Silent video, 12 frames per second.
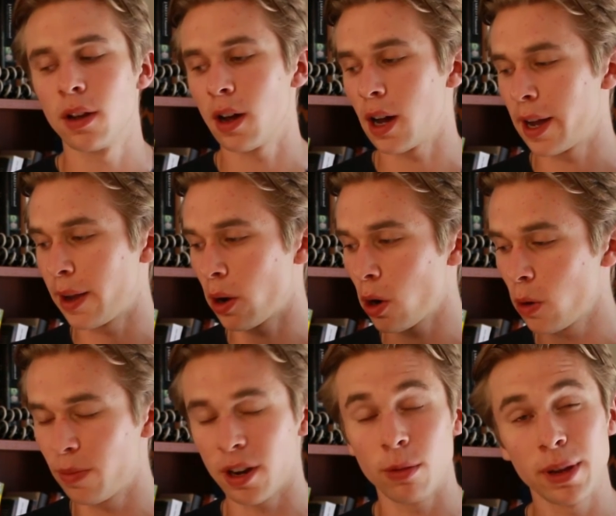I
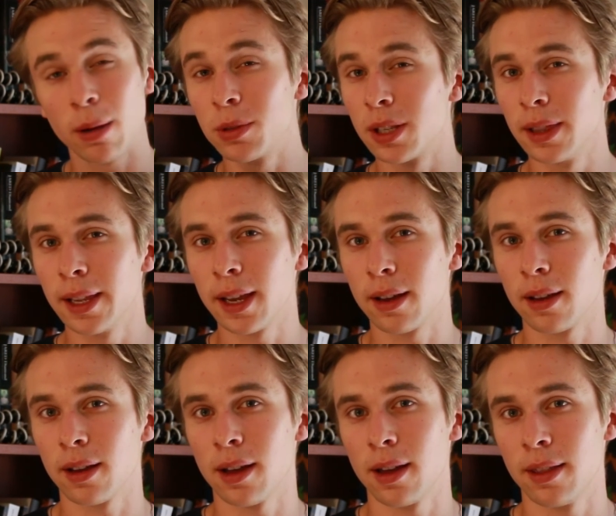hope that I'll be able to link
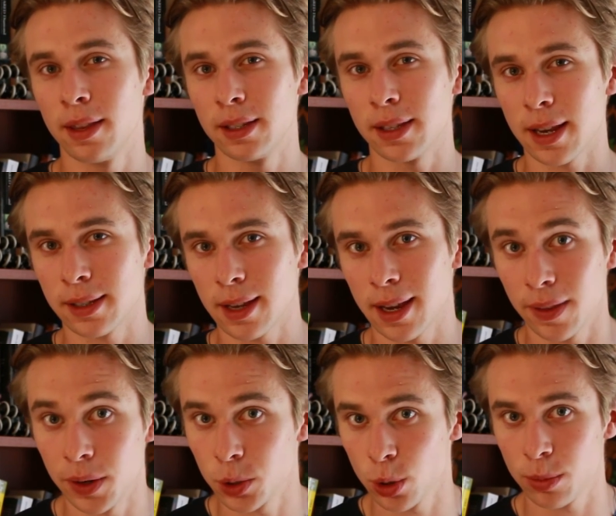this essay in the
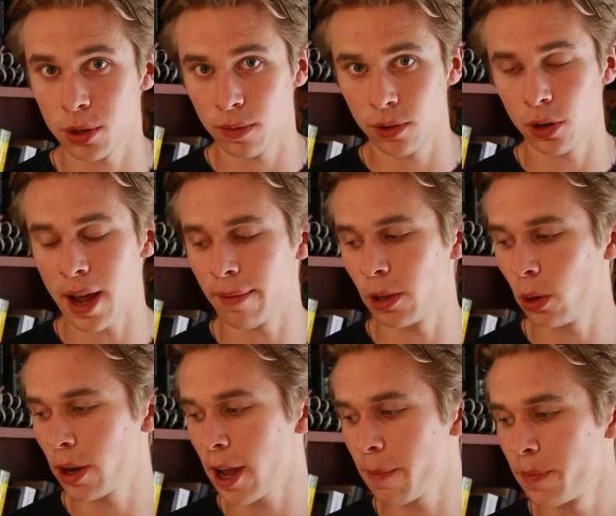description for you to have a
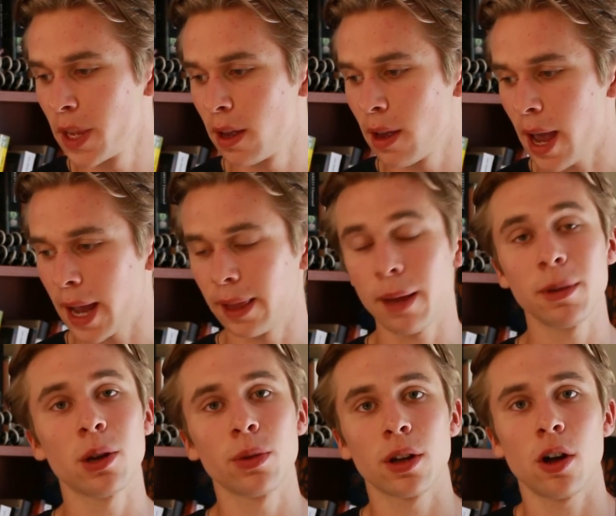look at, and let me
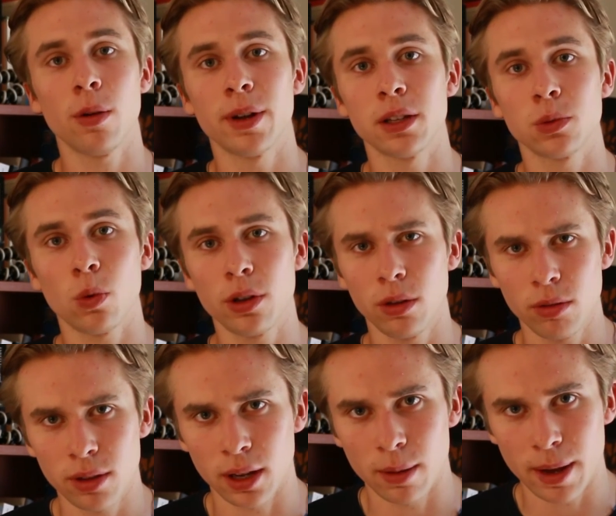know in the comments what you
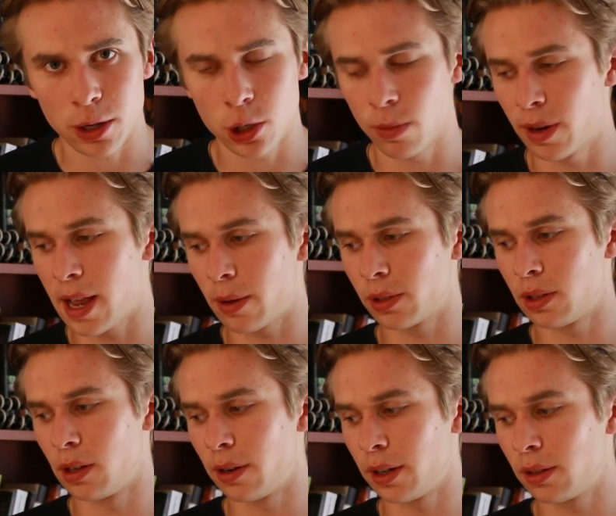think about Schopenhauer's
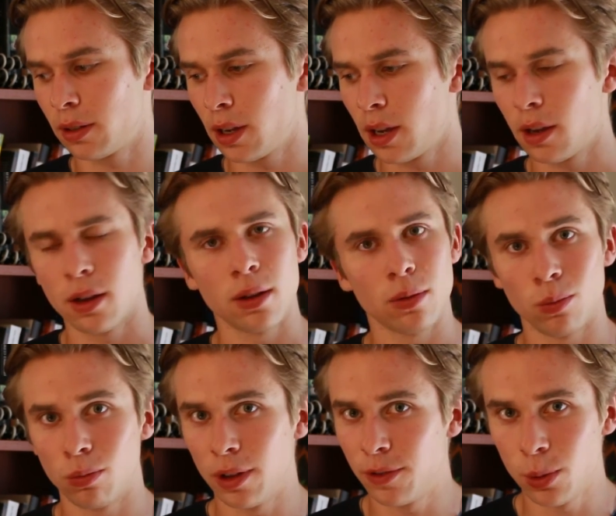theories.
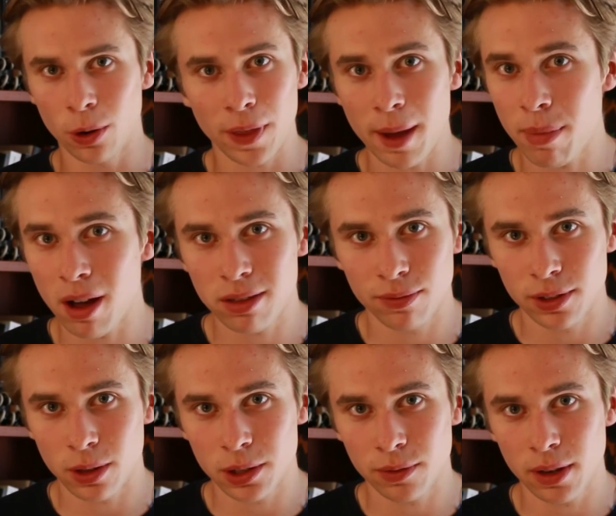If you were on that path of
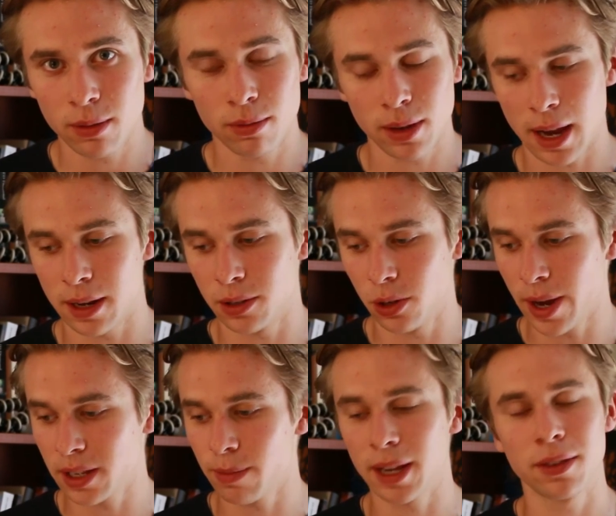philosophy and you had
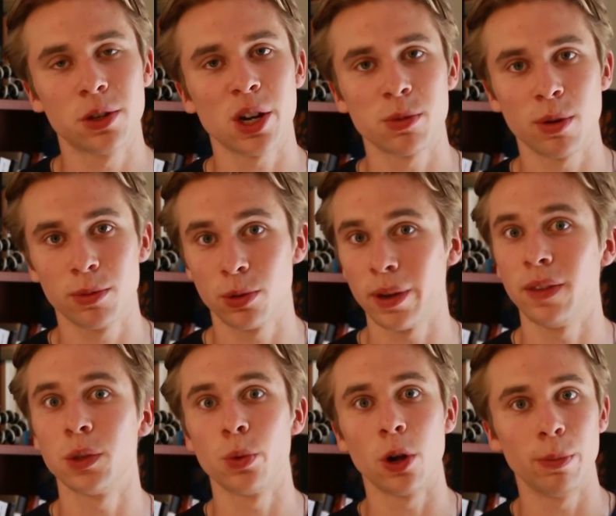to make the judgment between
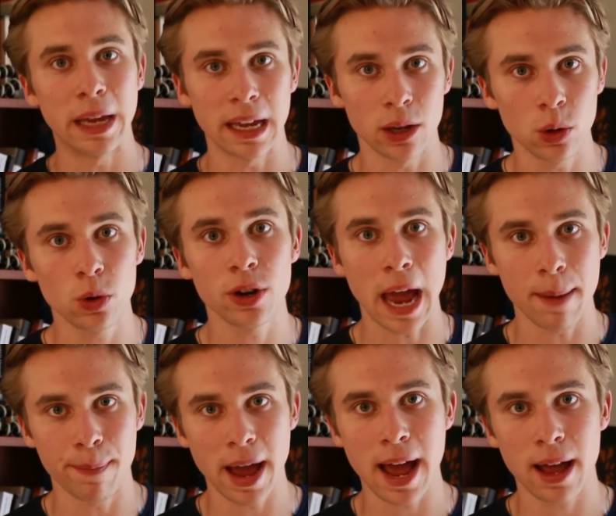this world being good and
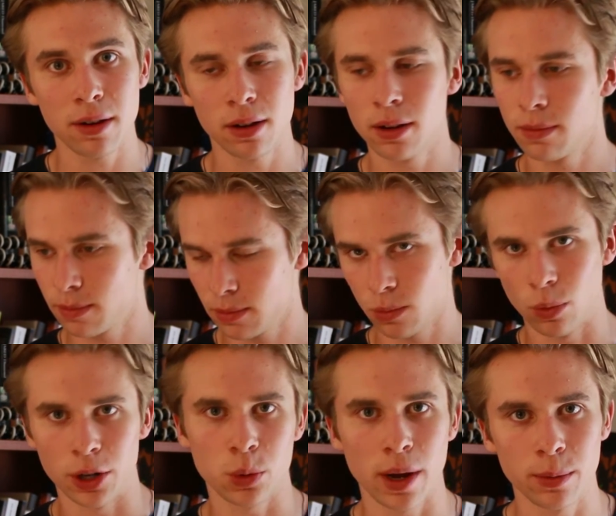bad,
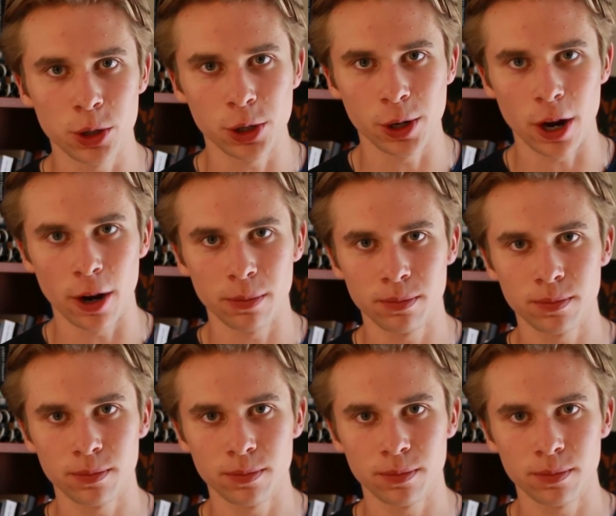which way would you go?